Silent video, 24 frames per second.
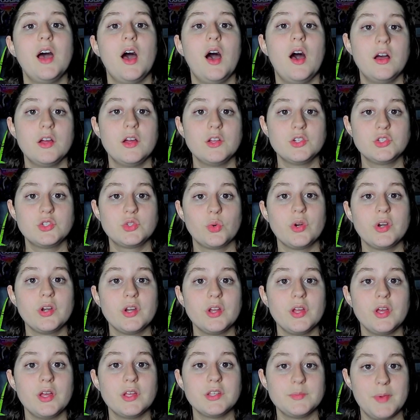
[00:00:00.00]
short
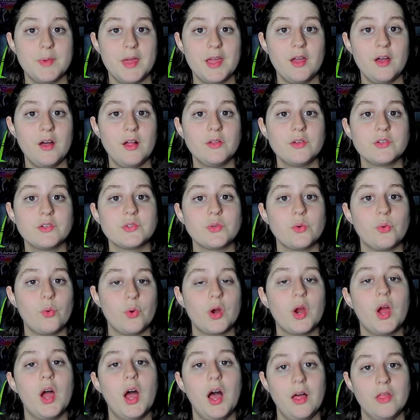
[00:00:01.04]
spike collars
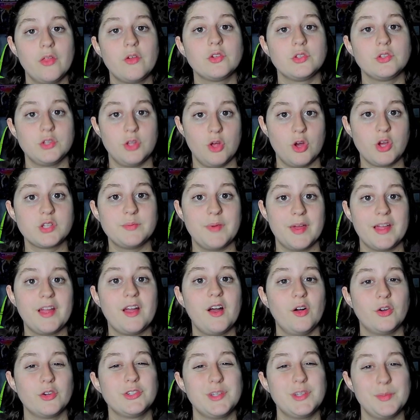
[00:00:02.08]
or other long spike
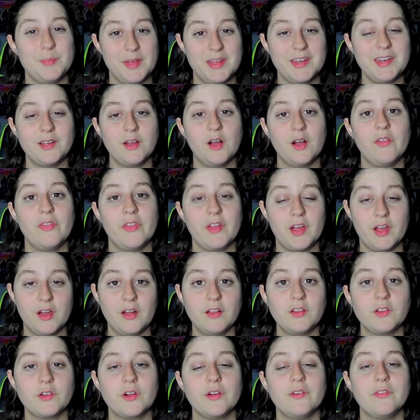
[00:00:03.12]
collars depending on the
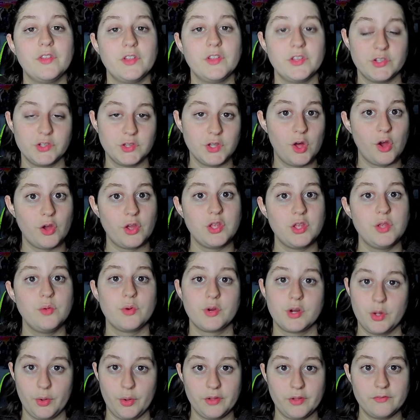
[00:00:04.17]
color of the long you are
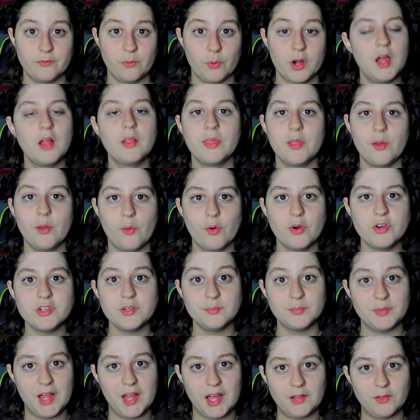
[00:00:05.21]
going for. The orange
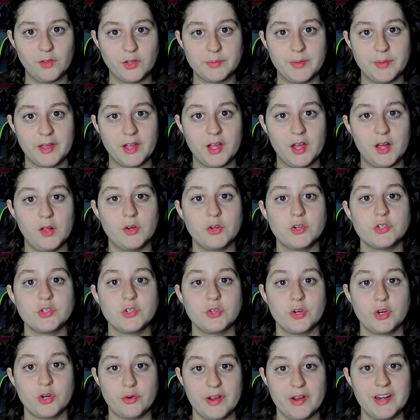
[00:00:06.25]
and black long spike collars
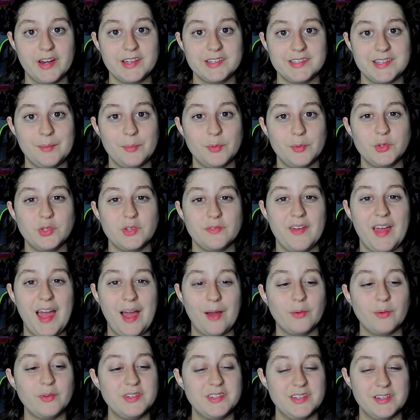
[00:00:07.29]
are great examples of
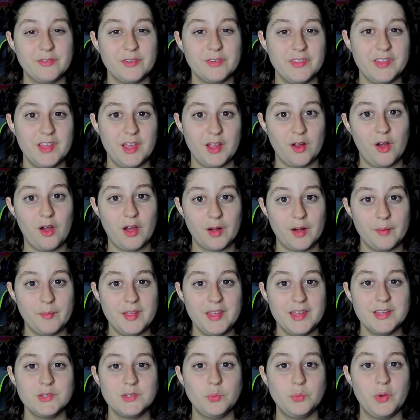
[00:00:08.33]
how different the economy
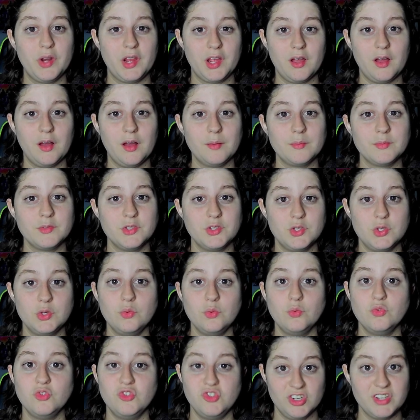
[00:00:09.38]
is when it comes
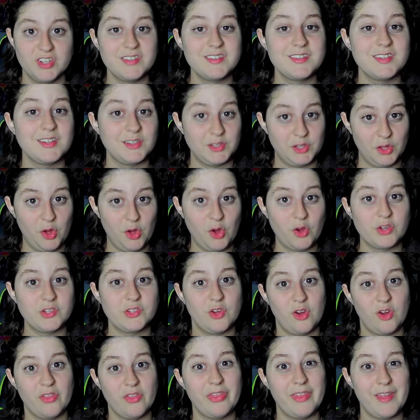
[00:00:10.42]
to just longs
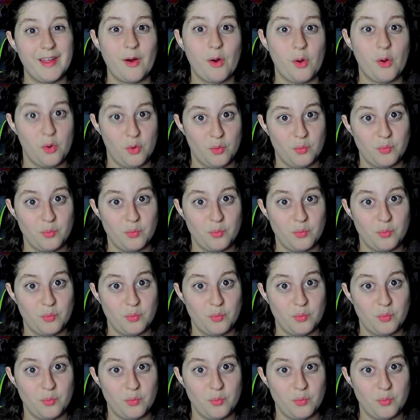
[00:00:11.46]
on their own.